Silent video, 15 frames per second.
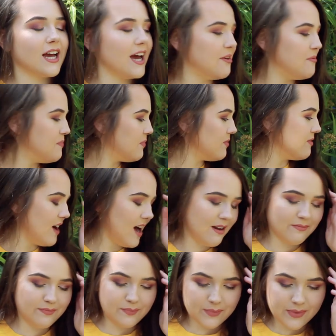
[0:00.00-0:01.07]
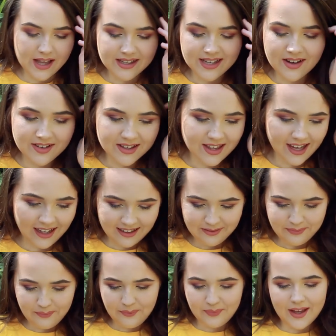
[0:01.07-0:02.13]
Okay, right. Let's have a think.
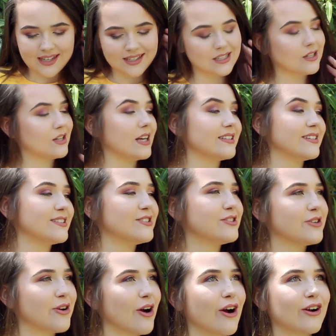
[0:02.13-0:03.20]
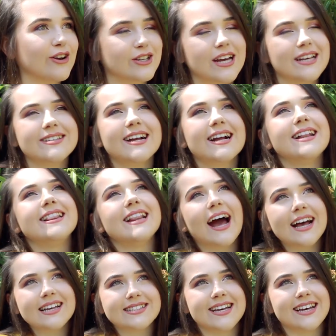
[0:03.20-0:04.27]
That's a that's a strong. That's a
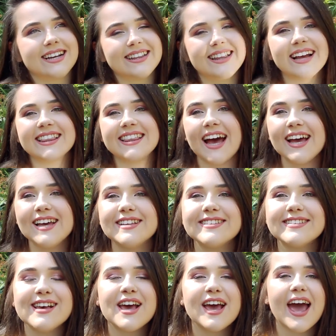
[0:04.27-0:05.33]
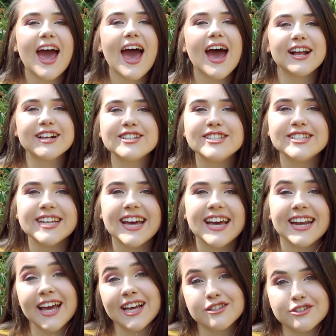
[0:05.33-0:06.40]
classic. Like that is etched
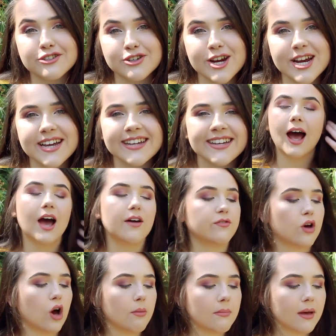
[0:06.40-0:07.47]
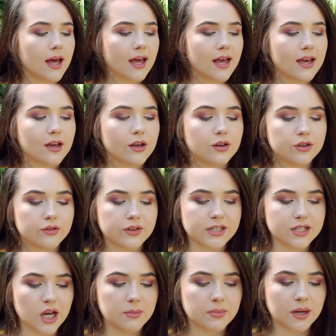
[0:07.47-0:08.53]
in history. I've got my
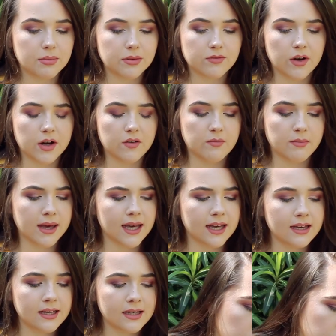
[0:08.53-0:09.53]
Goodreads open up in front of me.